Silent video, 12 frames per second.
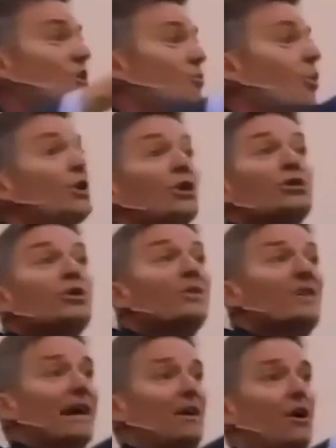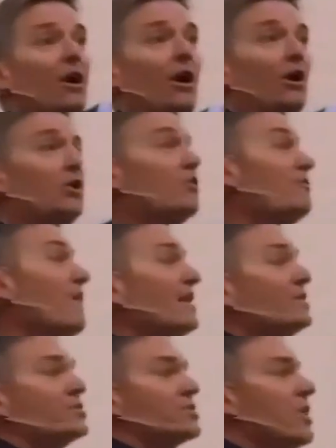What do you do with that car? You
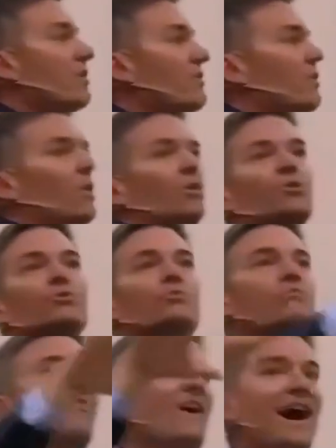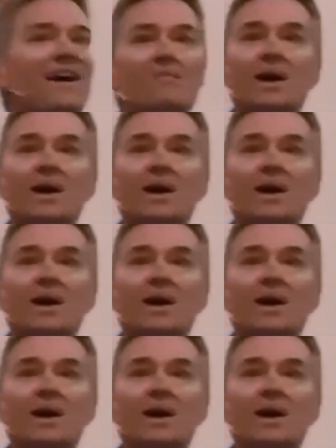find yourself, you're 5